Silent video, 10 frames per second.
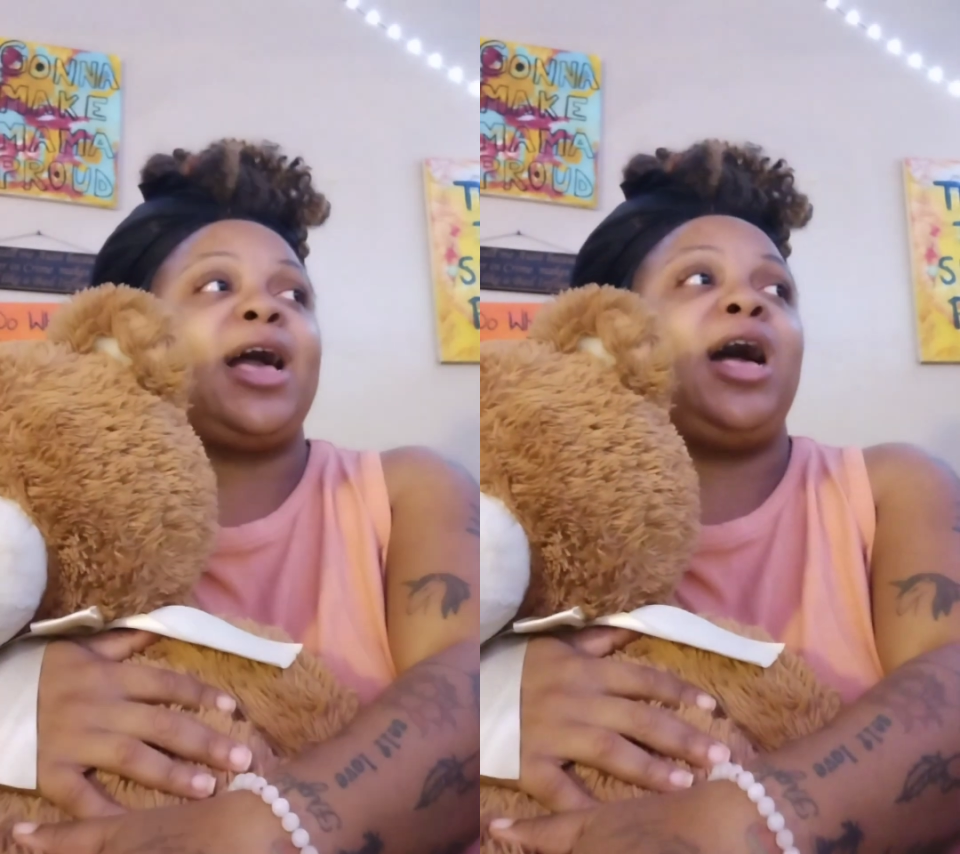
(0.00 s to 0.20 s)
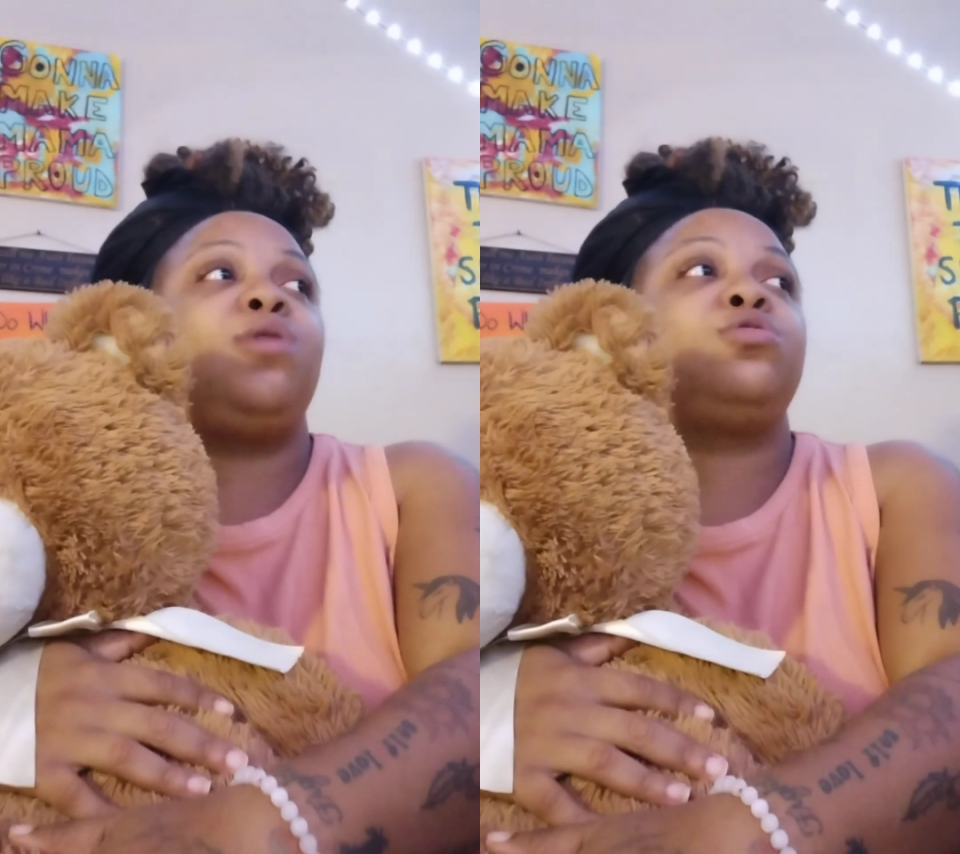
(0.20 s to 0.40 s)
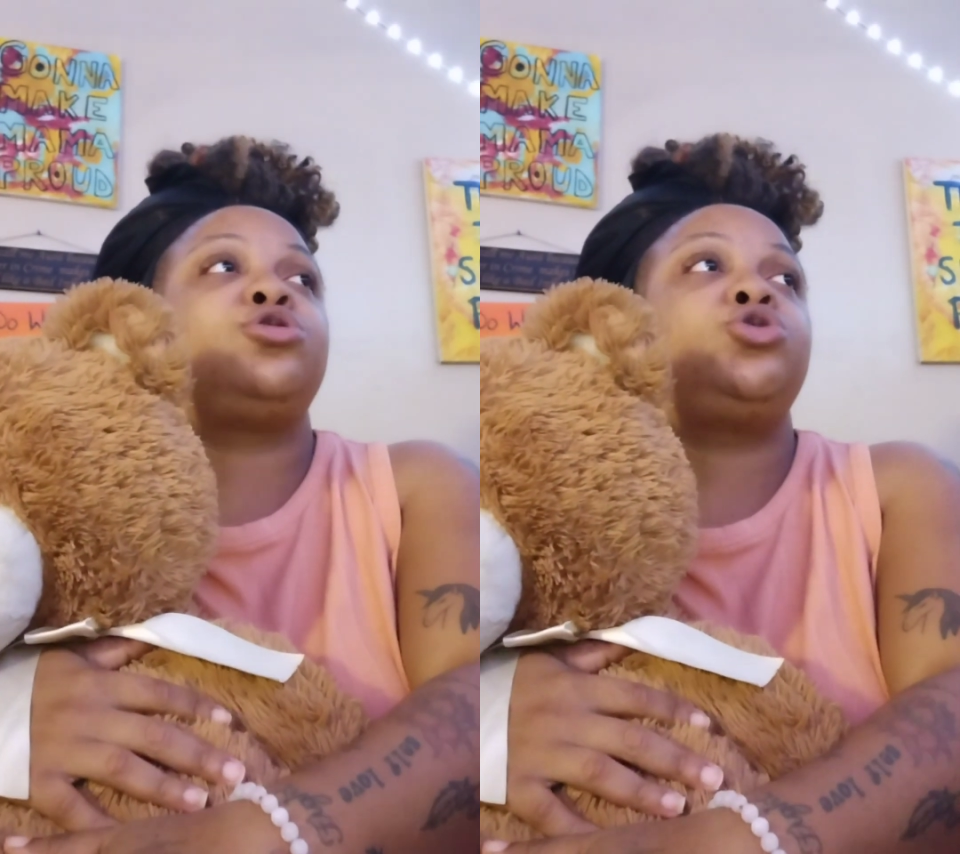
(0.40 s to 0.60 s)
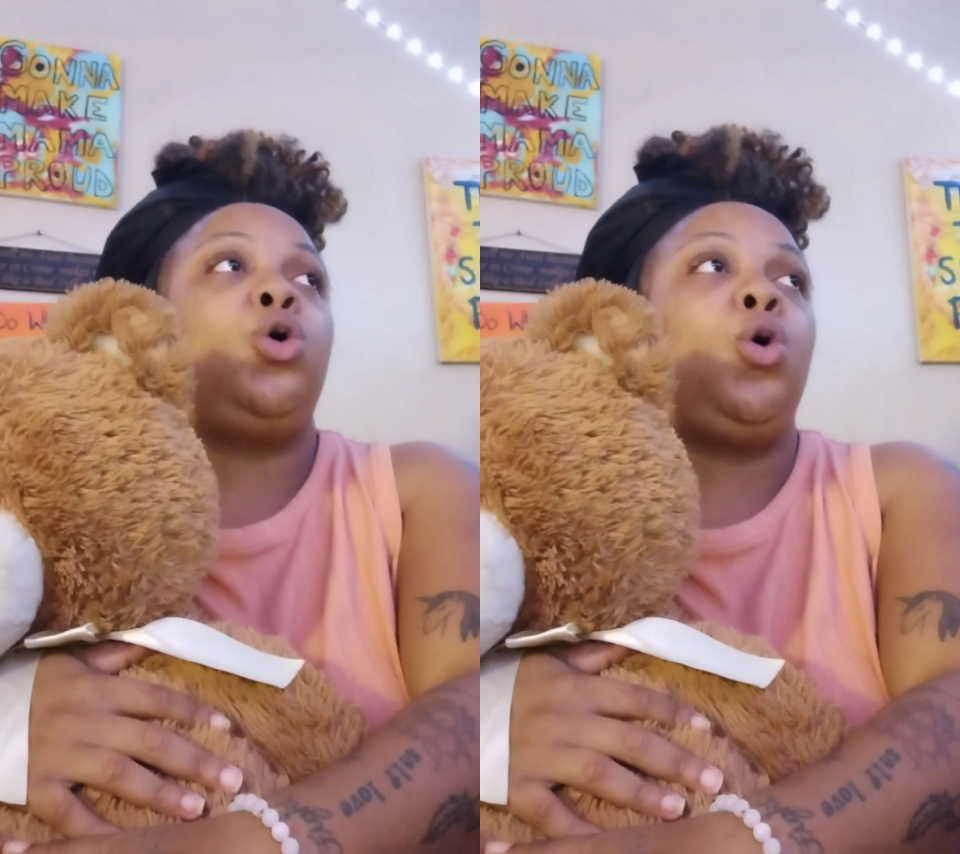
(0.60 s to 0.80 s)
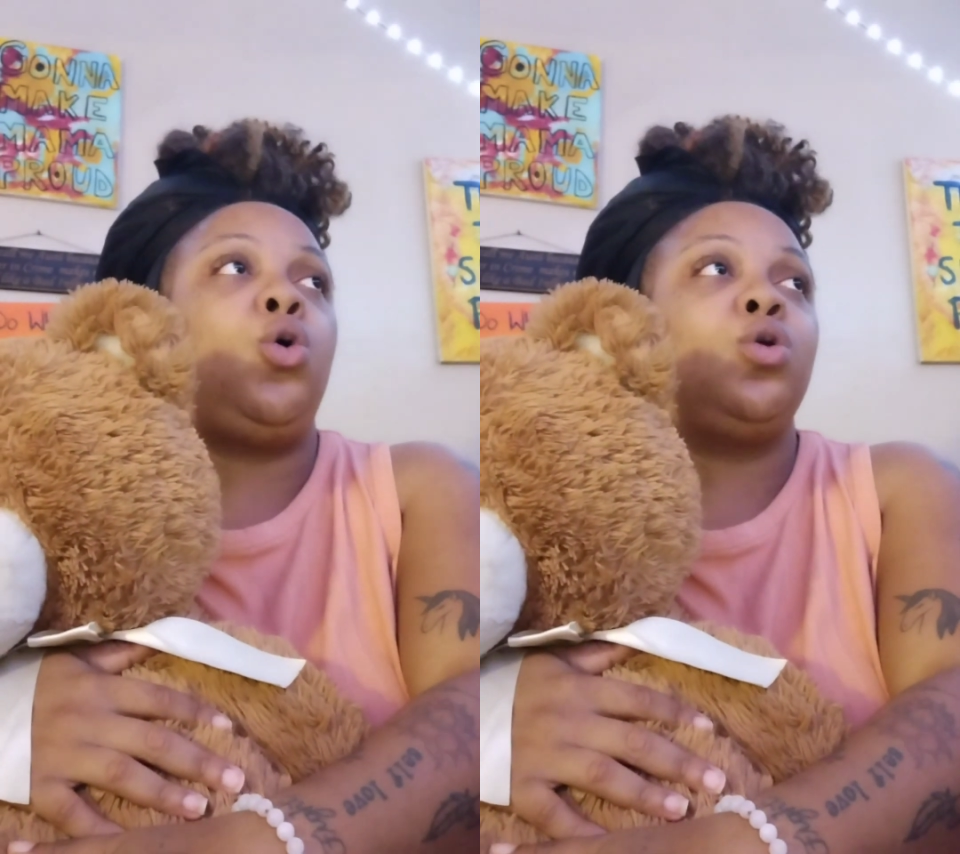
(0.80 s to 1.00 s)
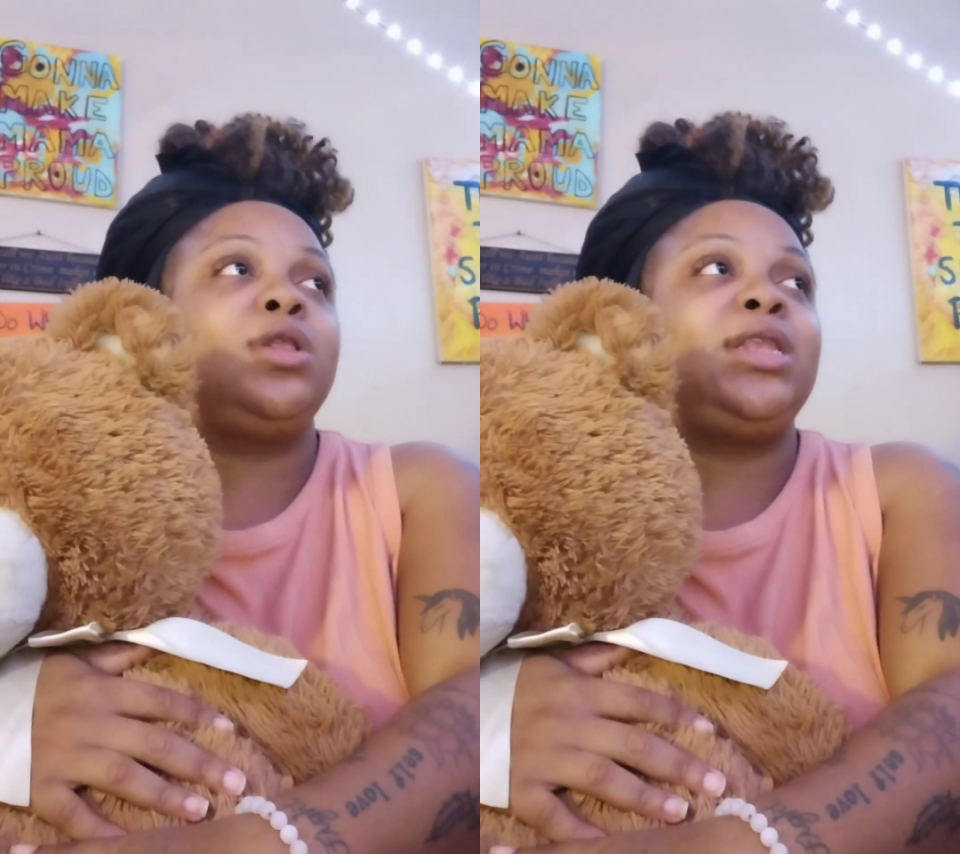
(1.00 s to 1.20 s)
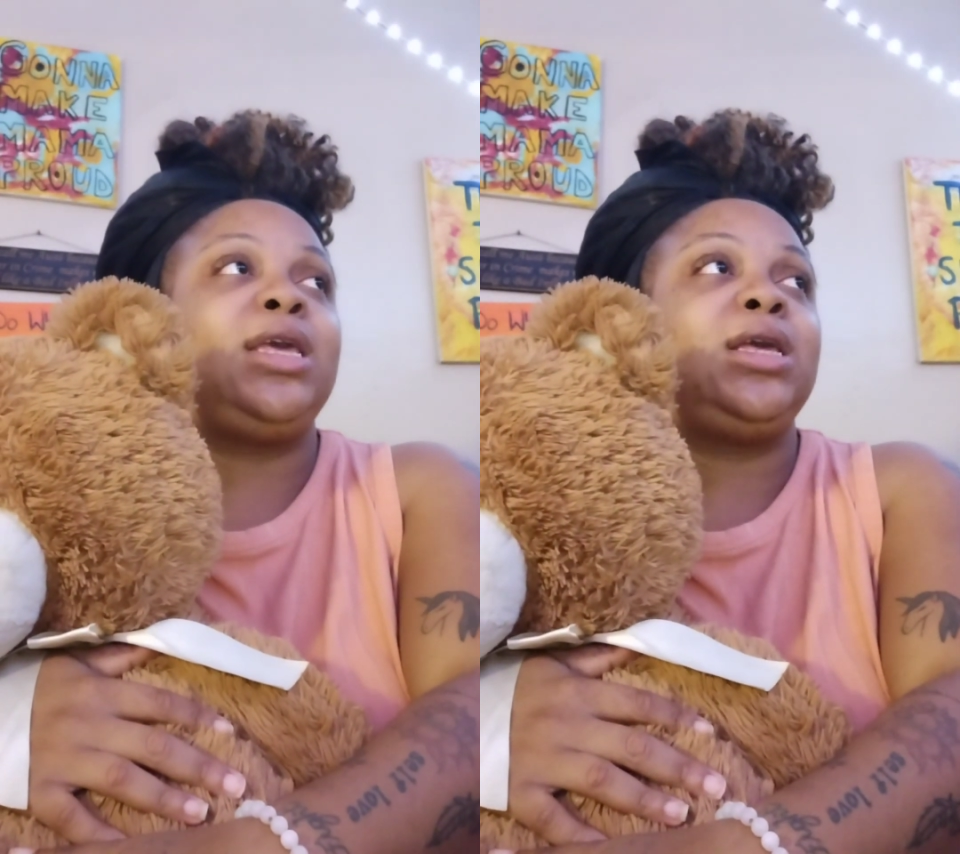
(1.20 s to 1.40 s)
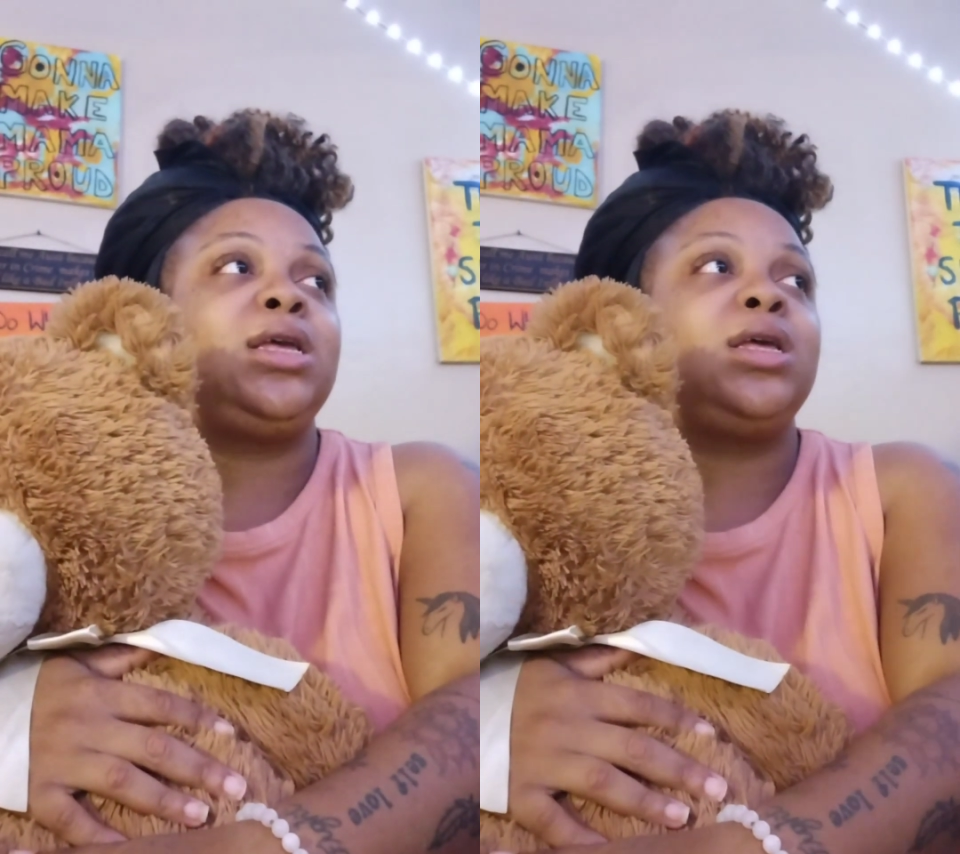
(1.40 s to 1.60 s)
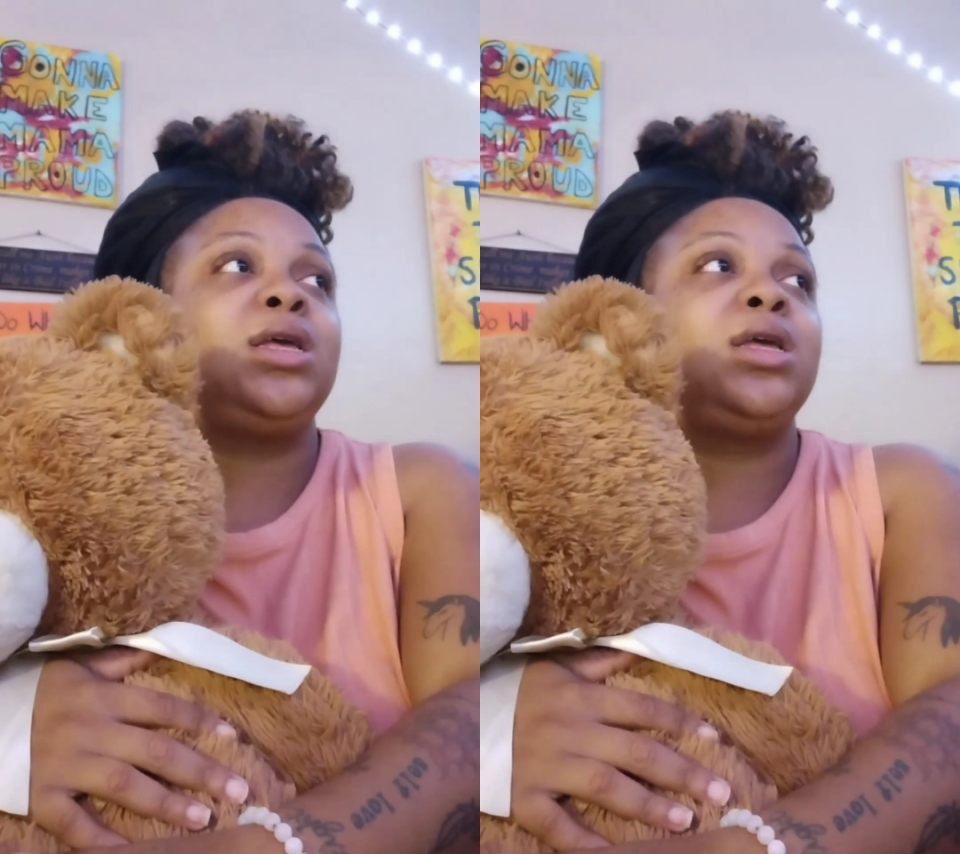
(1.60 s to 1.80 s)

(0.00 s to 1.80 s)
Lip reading: I was holding